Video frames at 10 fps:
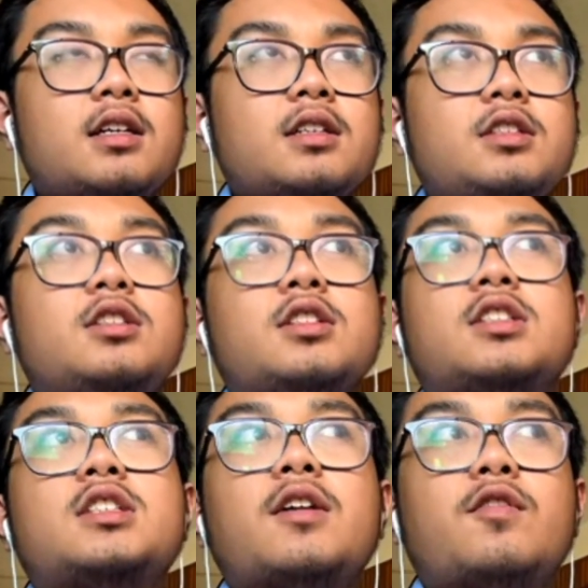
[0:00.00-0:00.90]
you can
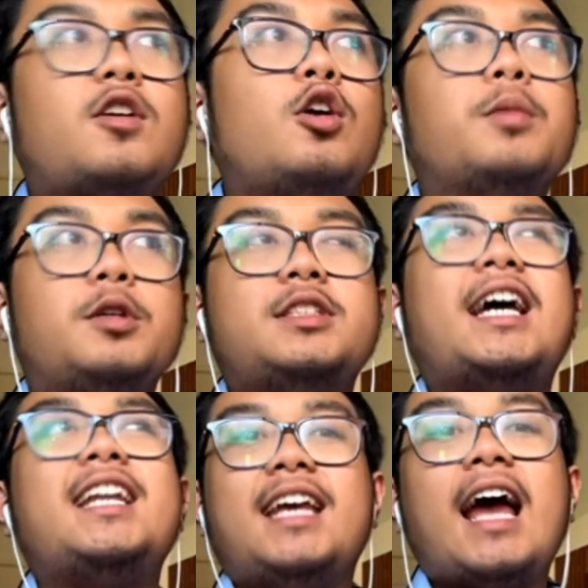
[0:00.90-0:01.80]
suffer almost
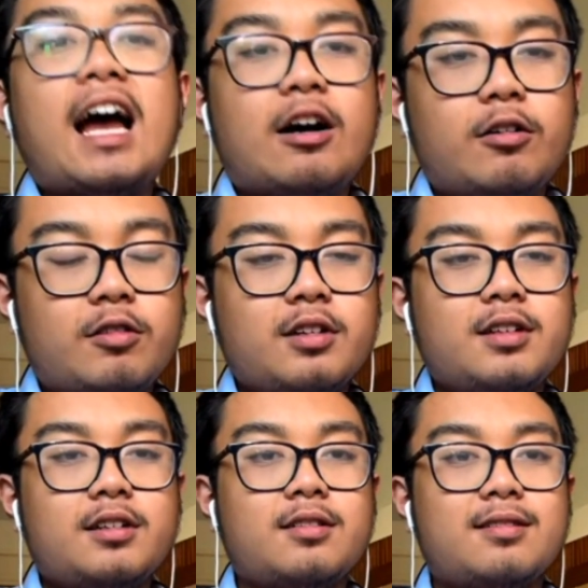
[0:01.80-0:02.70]
anyhow
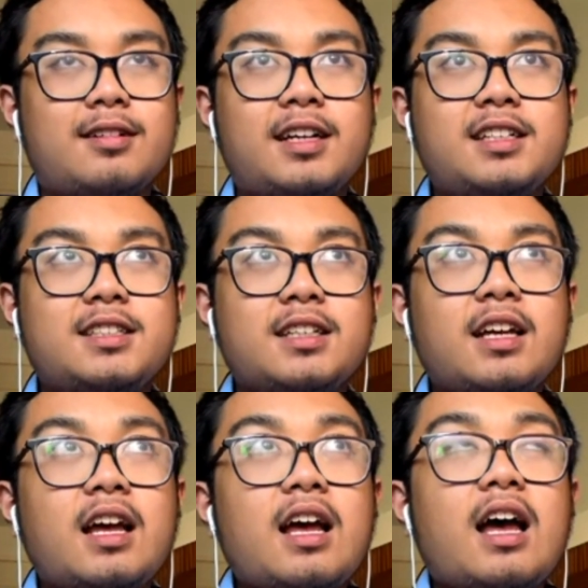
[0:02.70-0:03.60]
right mm.
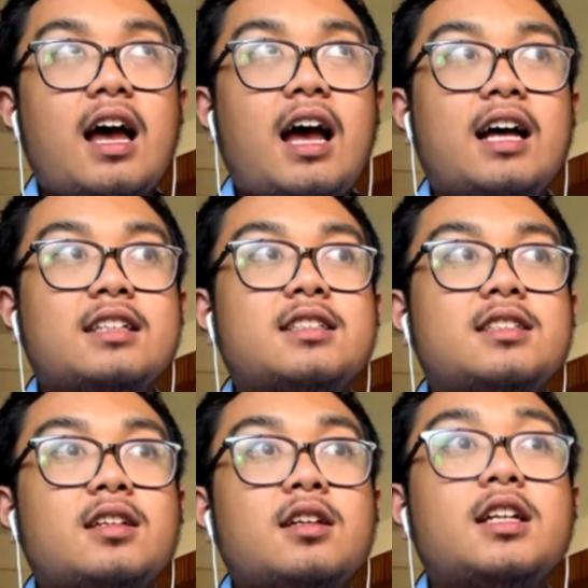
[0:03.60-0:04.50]
and
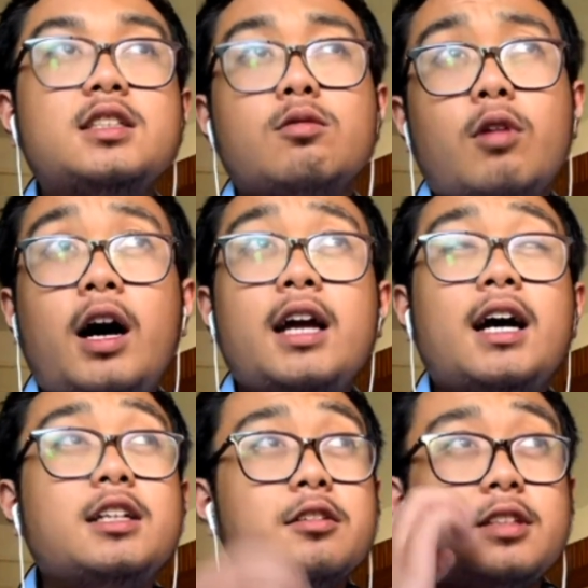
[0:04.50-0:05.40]
this why i
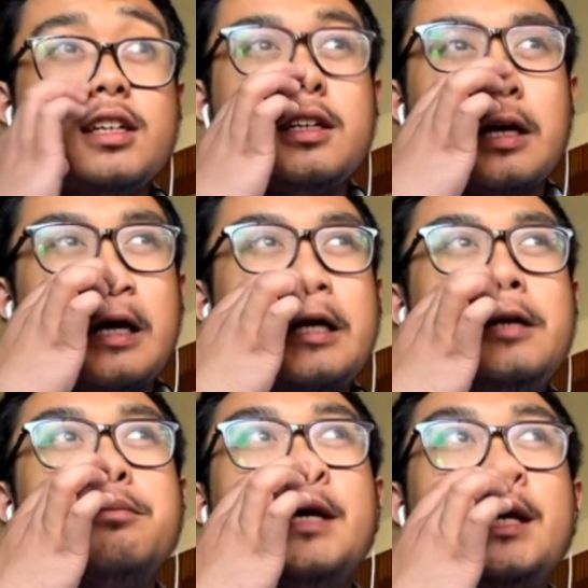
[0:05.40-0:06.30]
don't think he
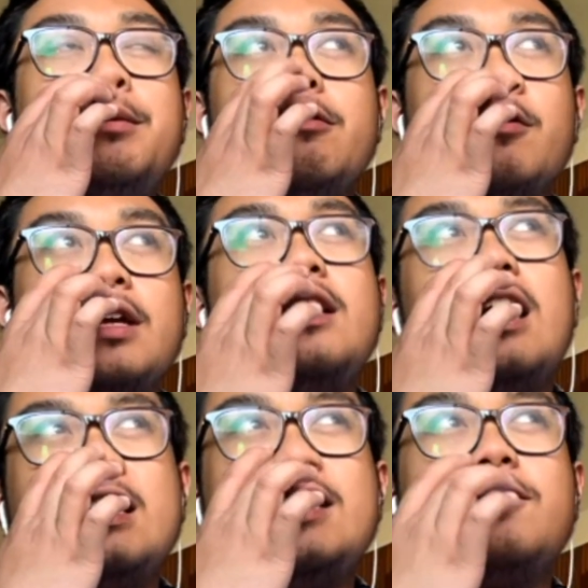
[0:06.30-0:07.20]
may be he, i
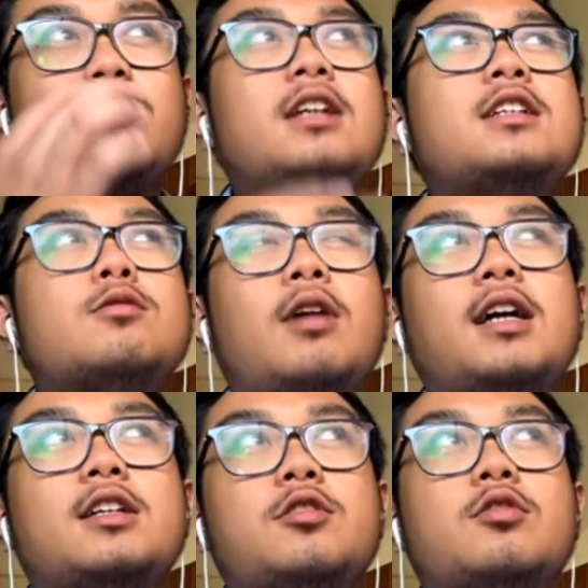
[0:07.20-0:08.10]
think in his wider
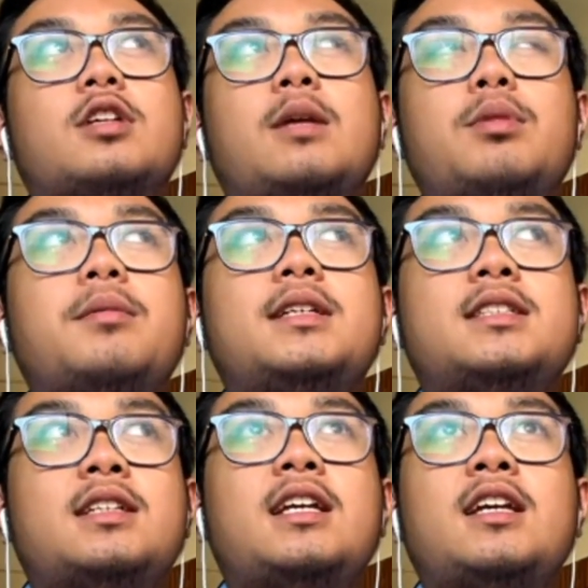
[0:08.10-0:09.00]
thought he probably is
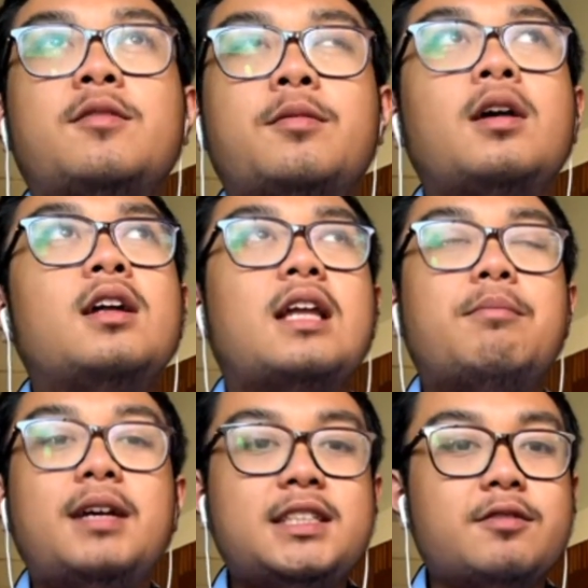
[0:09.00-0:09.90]
thinking of that
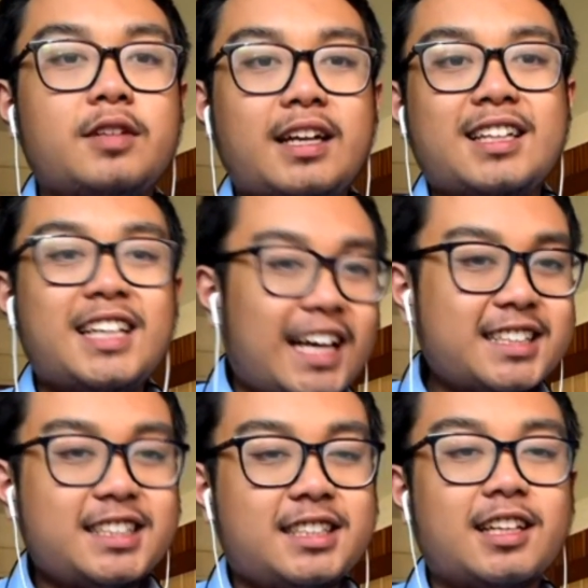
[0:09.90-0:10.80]
massive yes
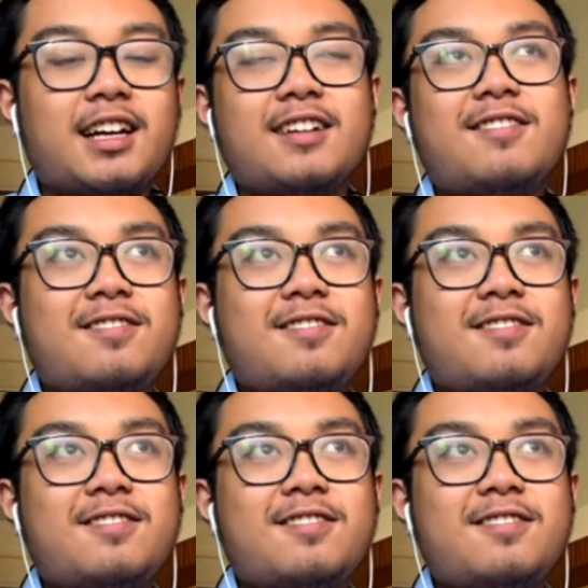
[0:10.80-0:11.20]
to life